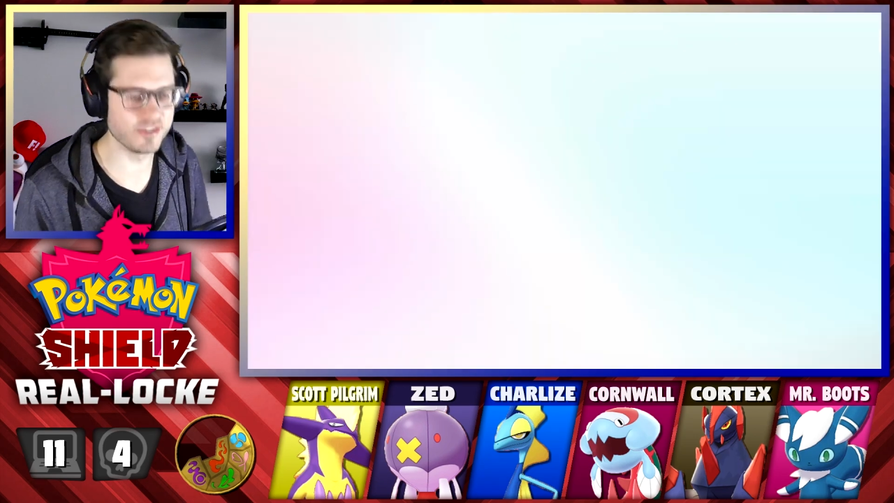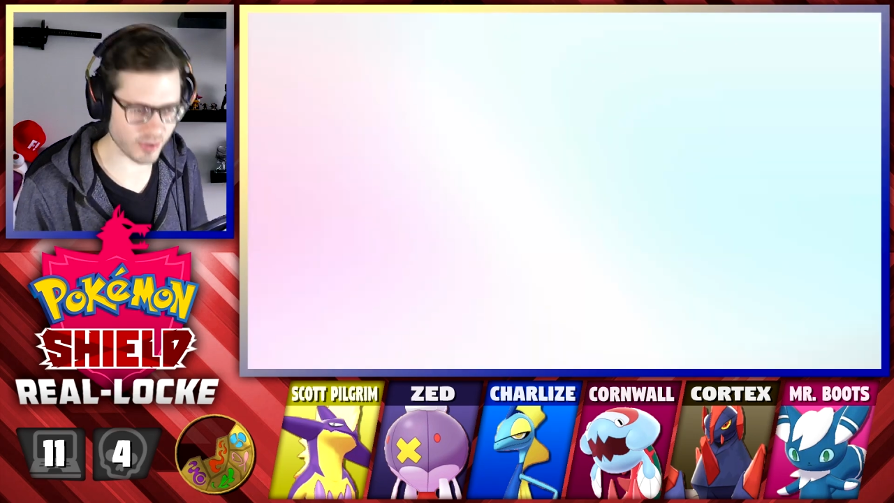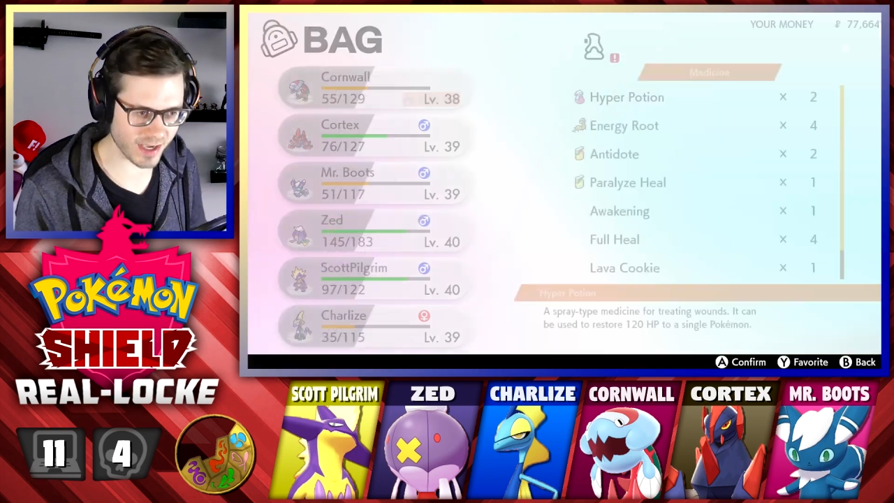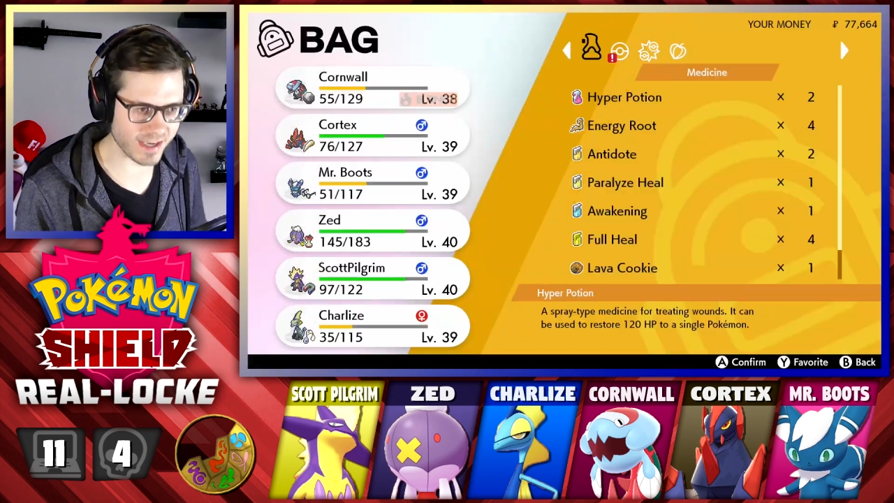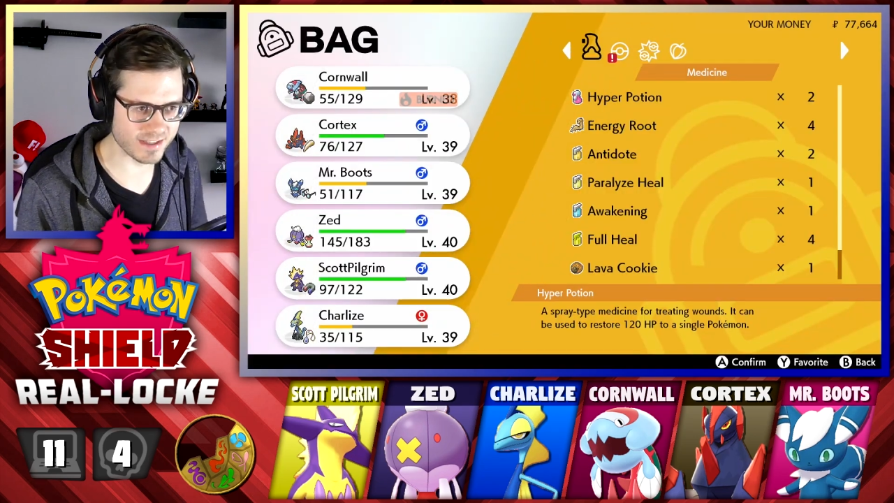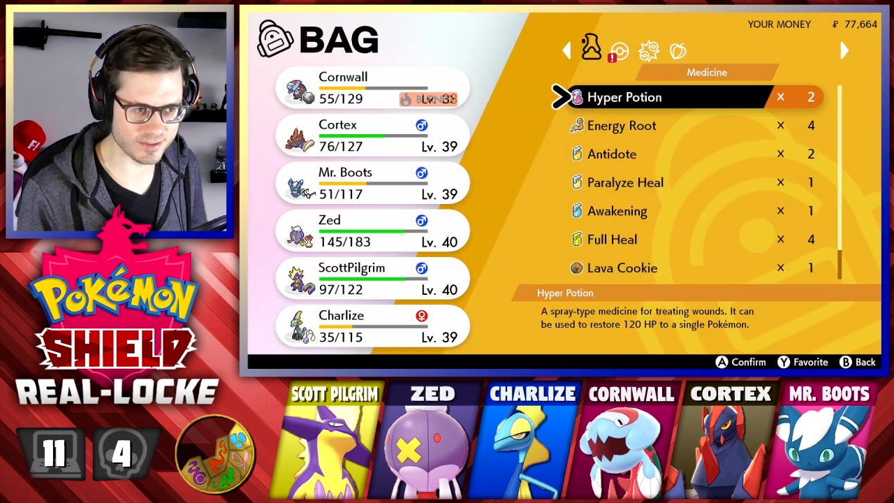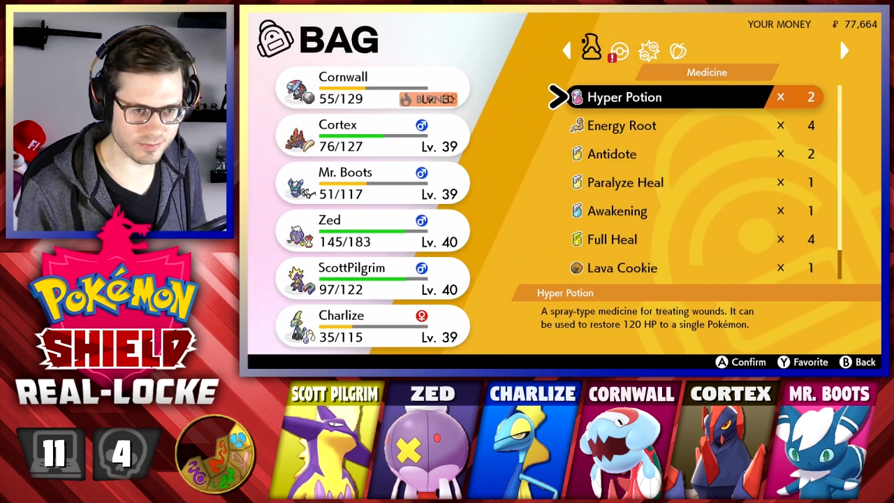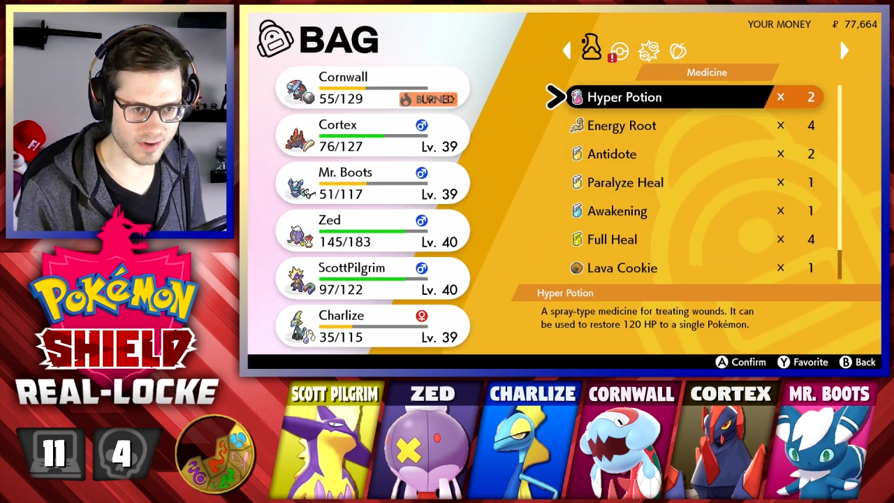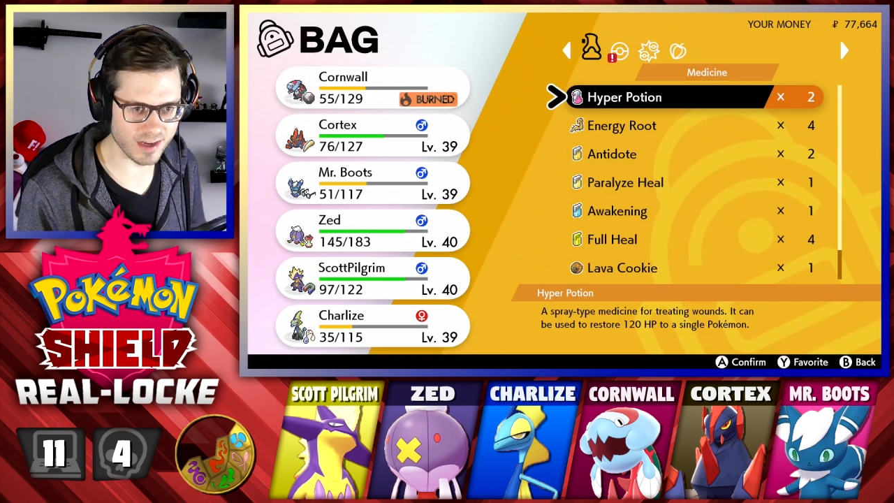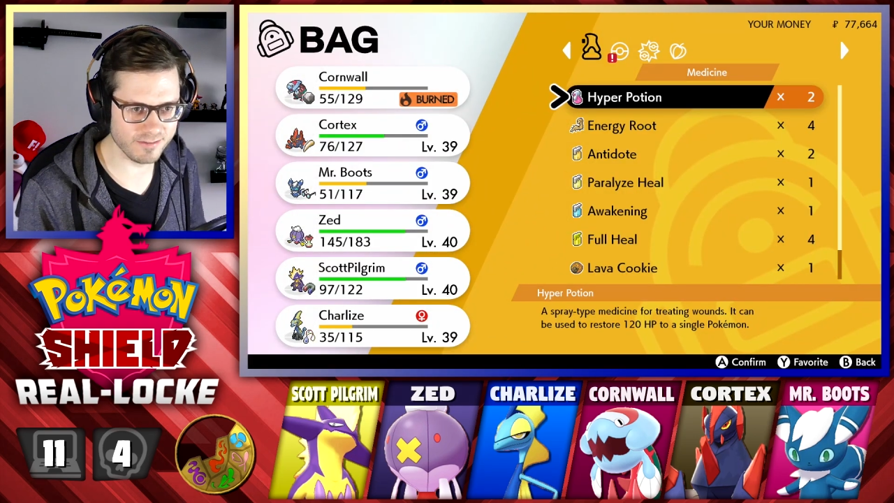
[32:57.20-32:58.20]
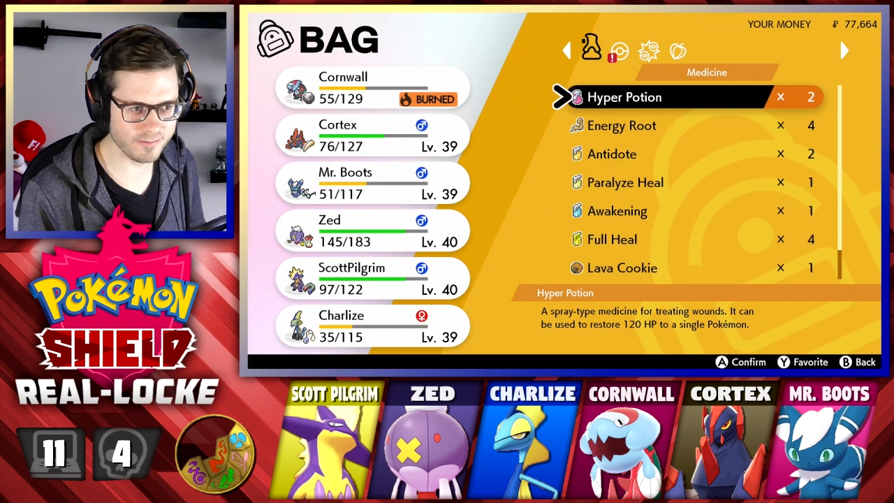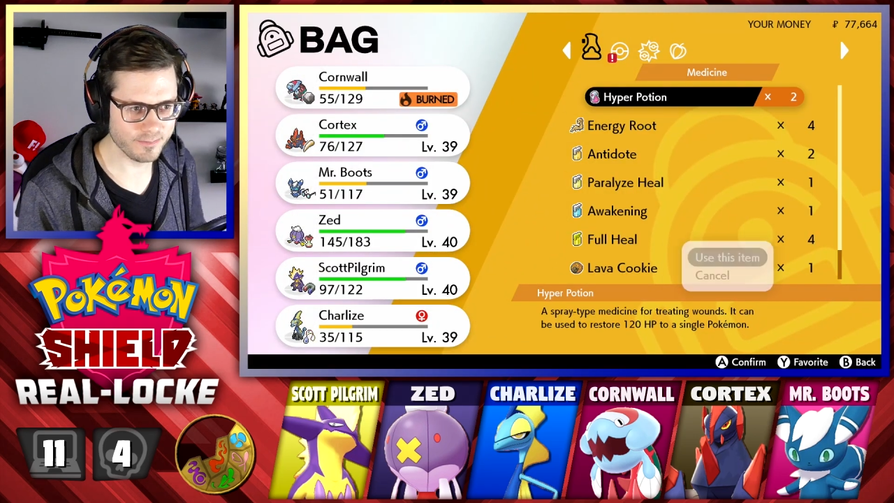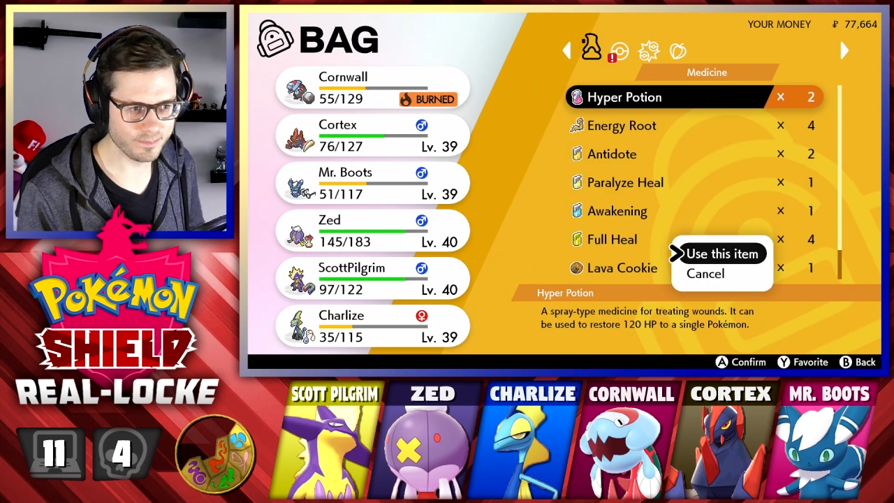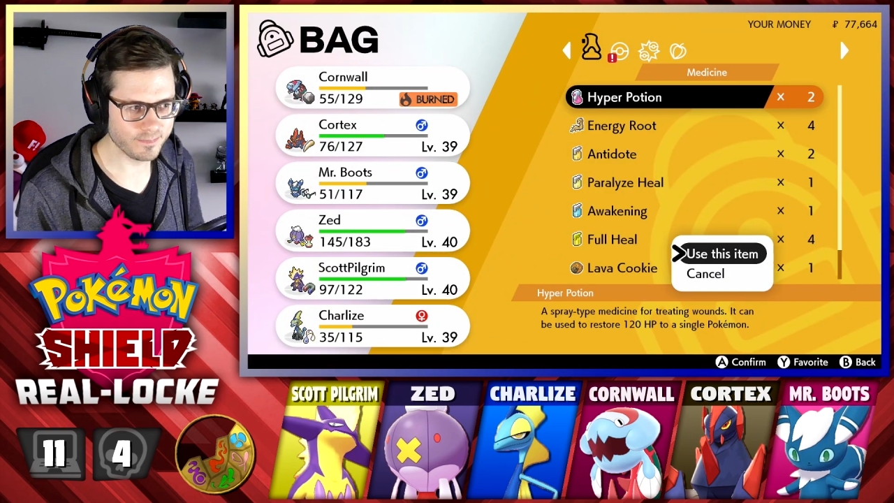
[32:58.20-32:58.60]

it's okay, I can survive,